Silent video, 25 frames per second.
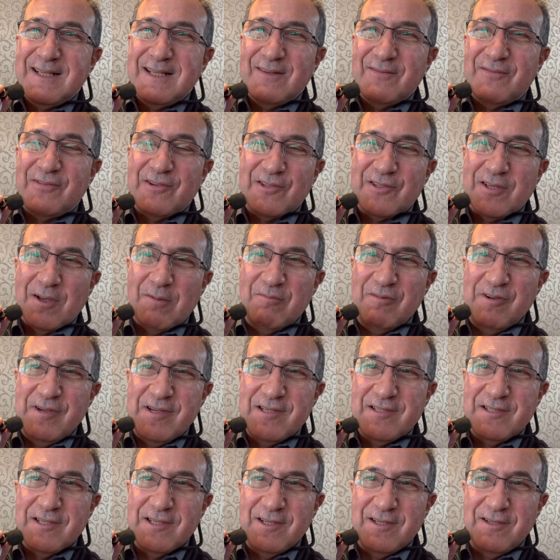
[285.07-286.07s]
For some
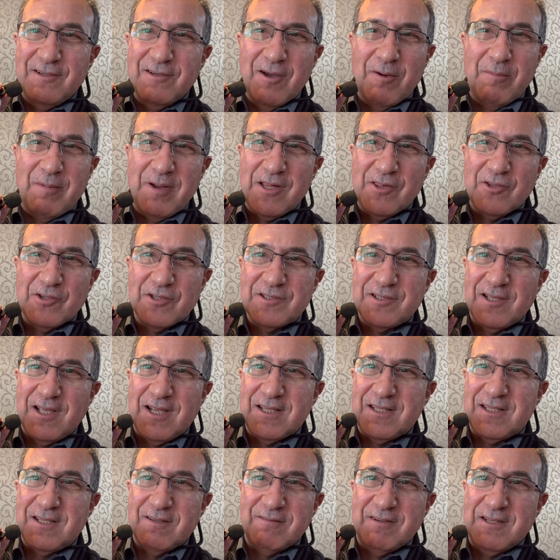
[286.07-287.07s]
reason, nobody looks
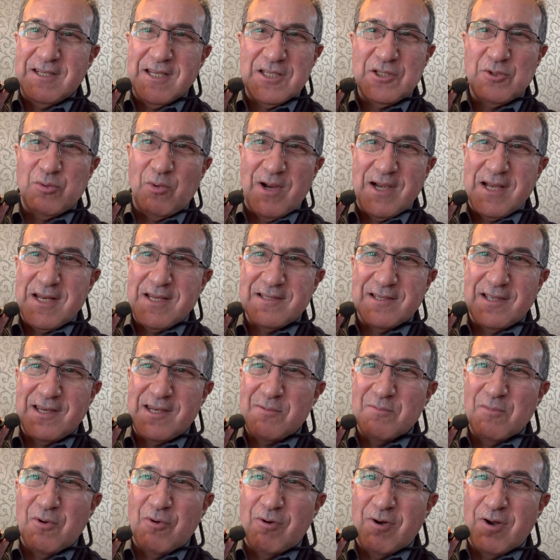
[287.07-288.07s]
like they're in their 20s
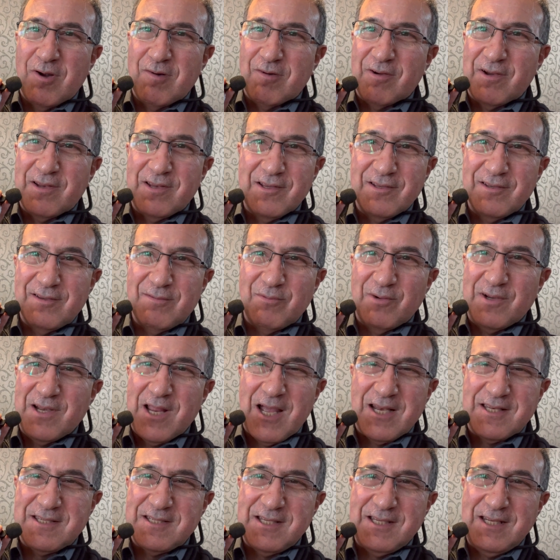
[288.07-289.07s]
anymore, or we're
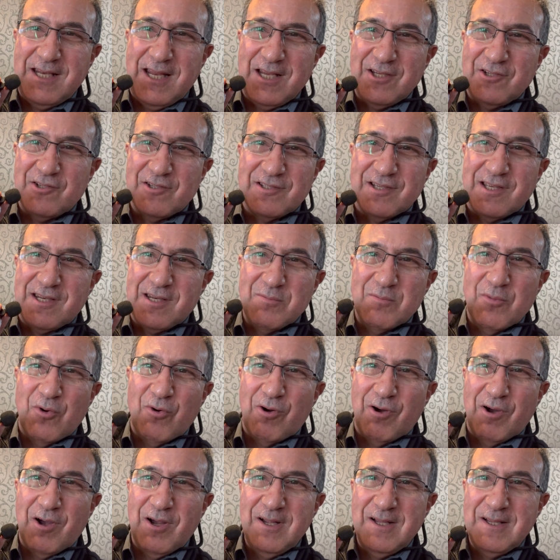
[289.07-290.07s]
not teenagers
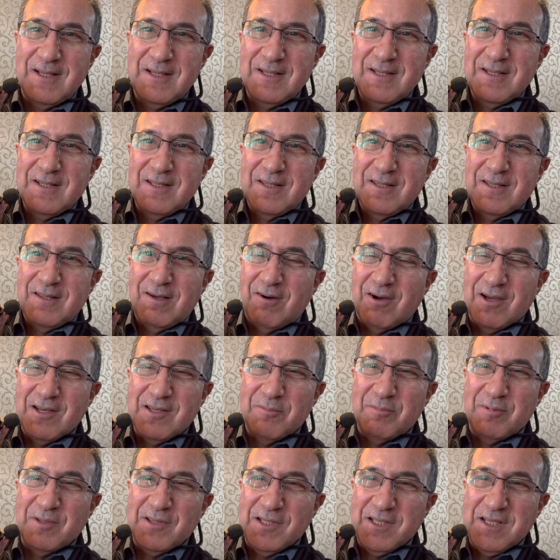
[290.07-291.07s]
anymore. Hard
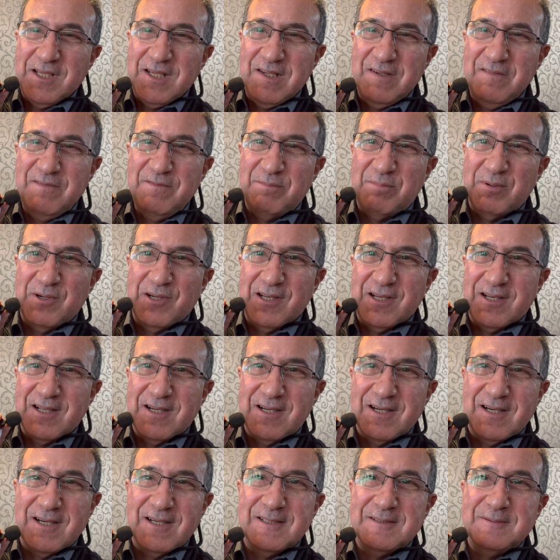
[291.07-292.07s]
to believe, but
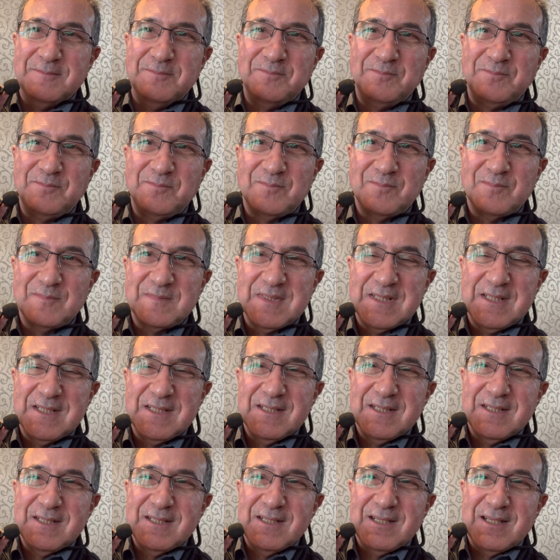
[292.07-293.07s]
um,
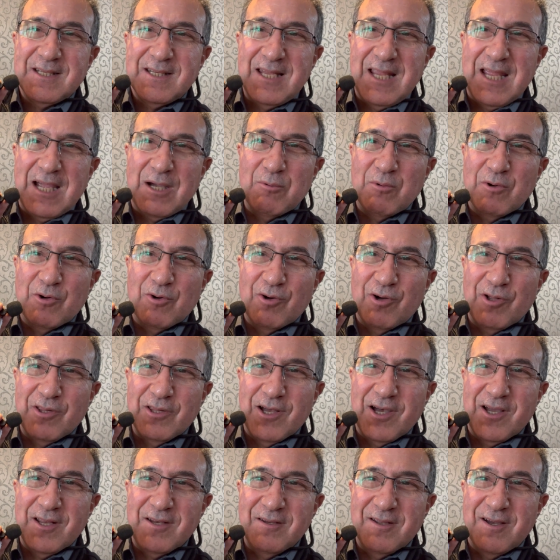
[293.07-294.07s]
now we're all
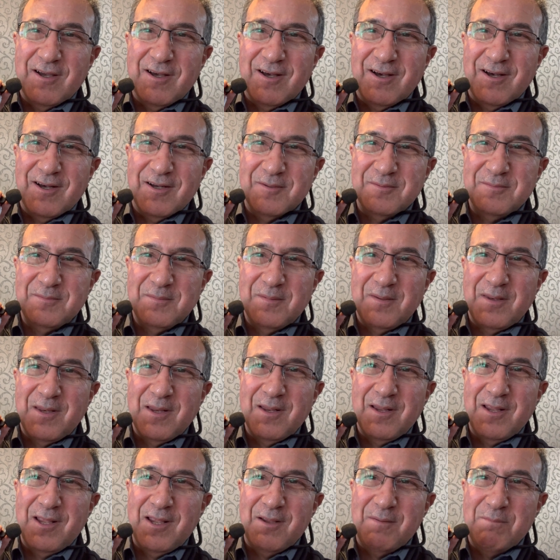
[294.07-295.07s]
on uh,
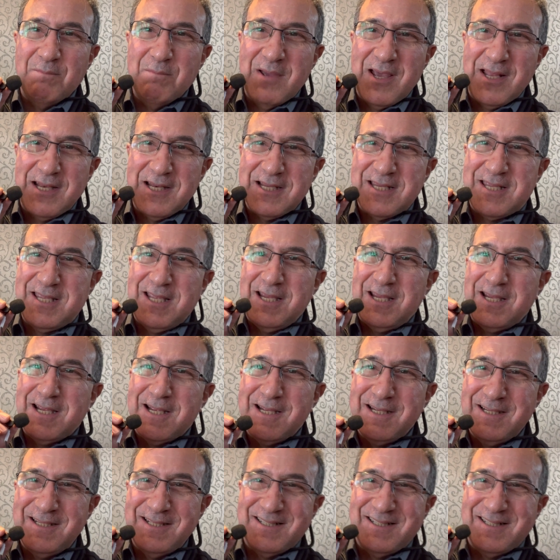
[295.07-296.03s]
Medicare.